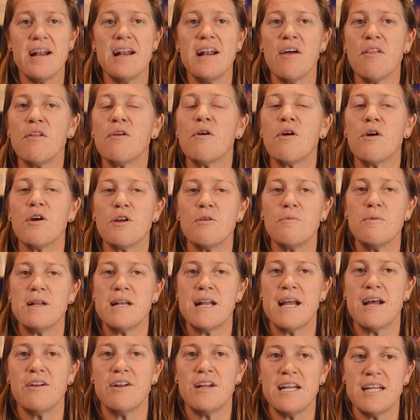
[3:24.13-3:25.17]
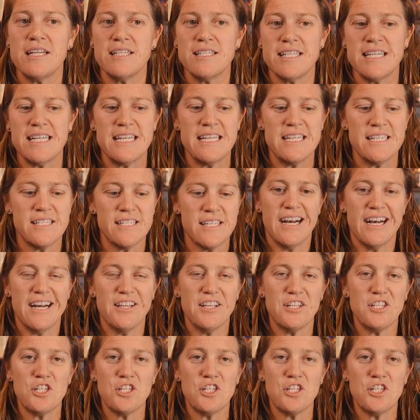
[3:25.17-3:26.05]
another argument nowadays is the